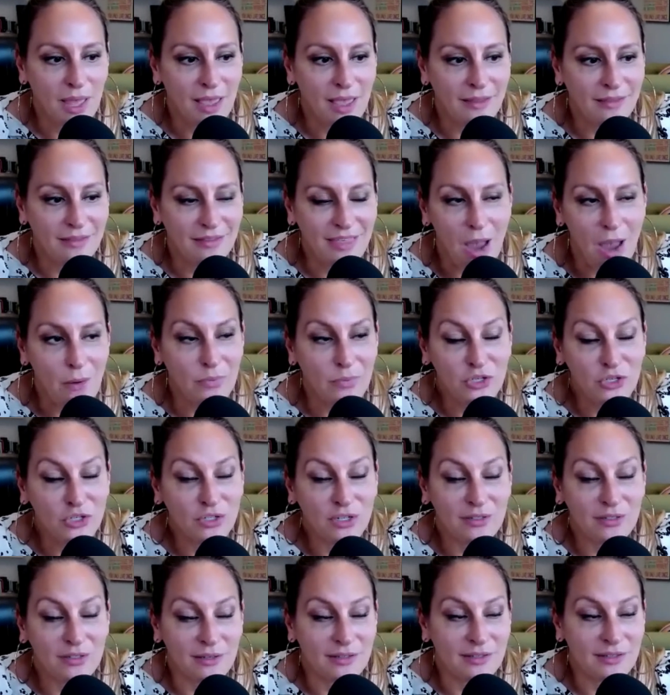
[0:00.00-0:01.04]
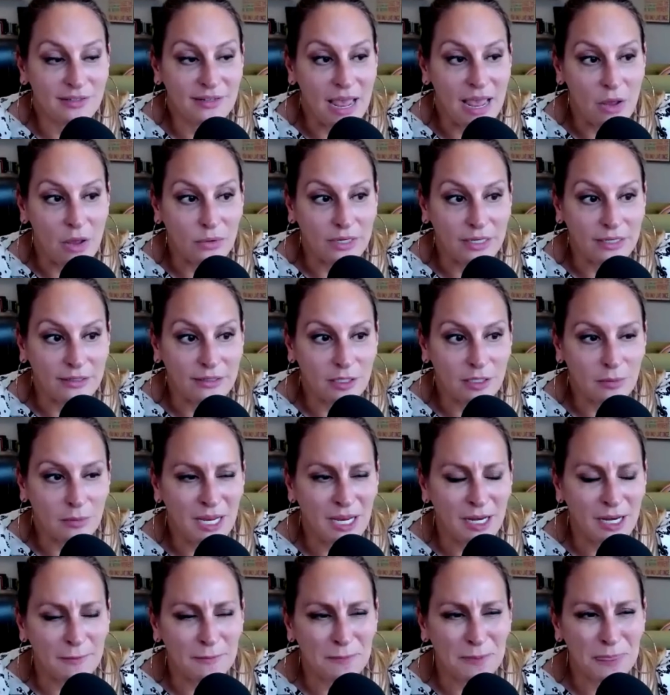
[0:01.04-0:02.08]
That was just astounding to me.
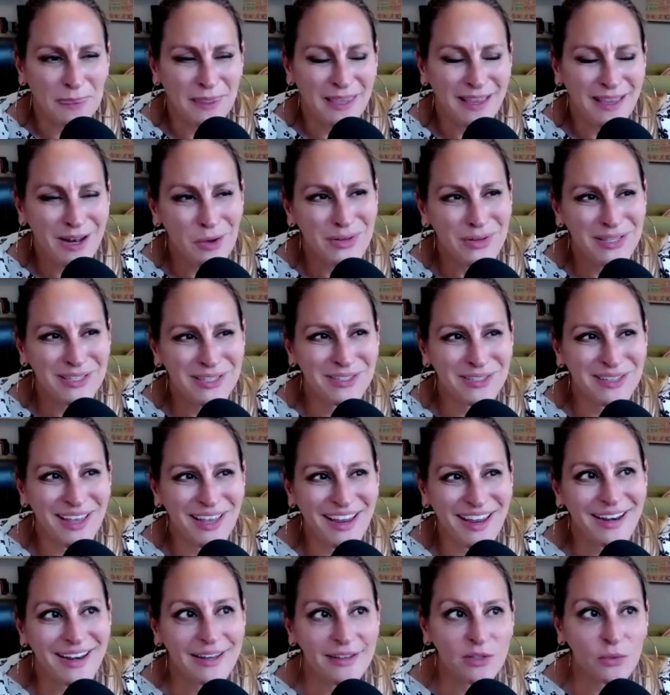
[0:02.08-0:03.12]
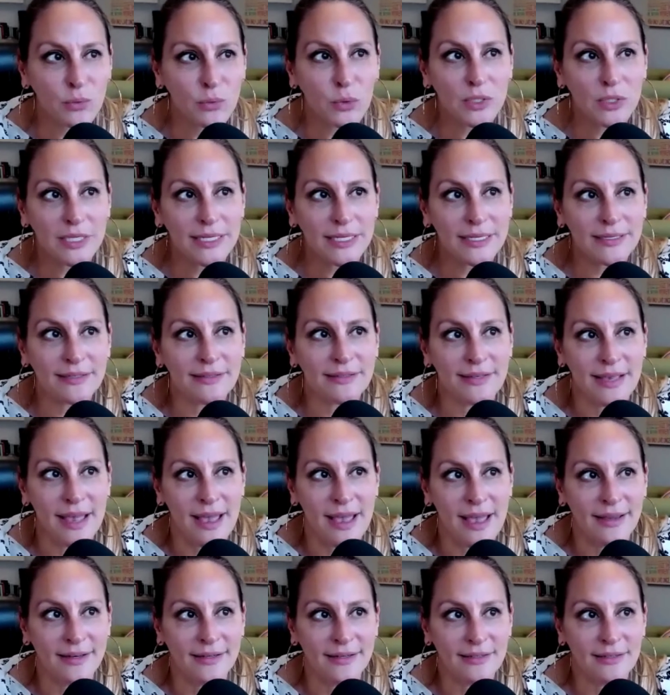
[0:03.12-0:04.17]
And, it is really
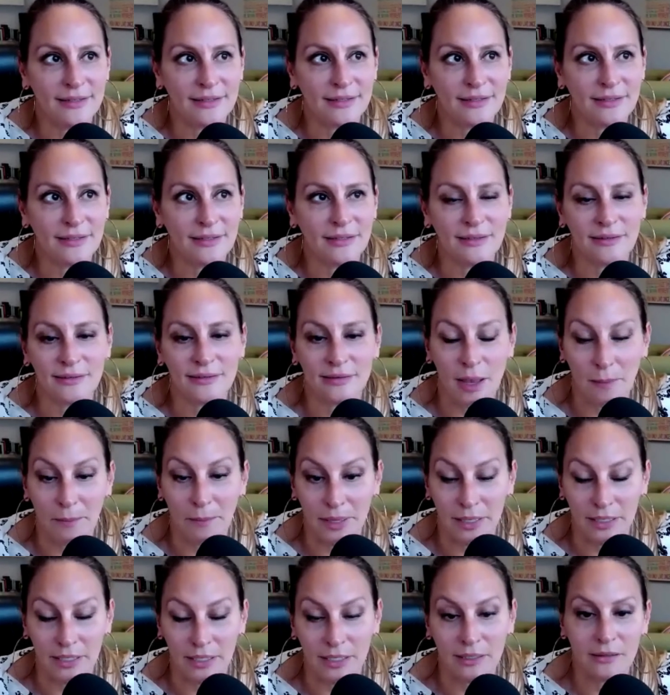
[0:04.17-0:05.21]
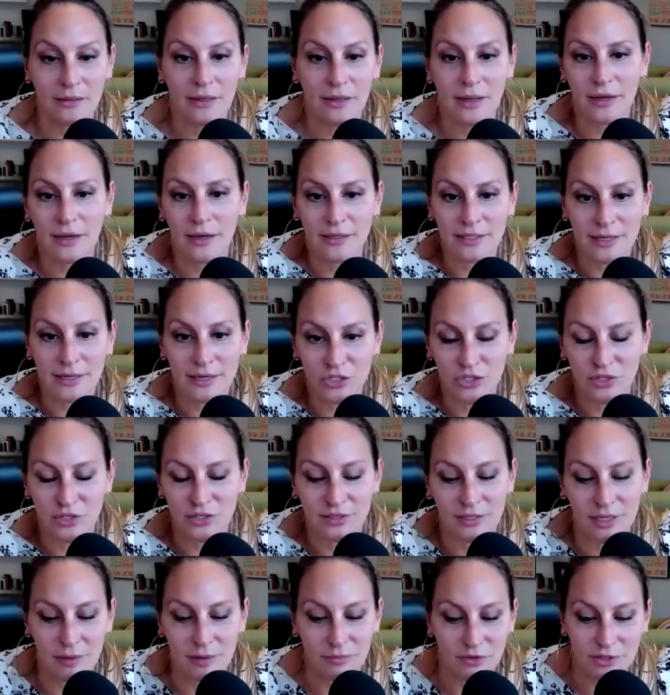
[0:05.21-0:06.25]
sad to see somebody, and it's not just him.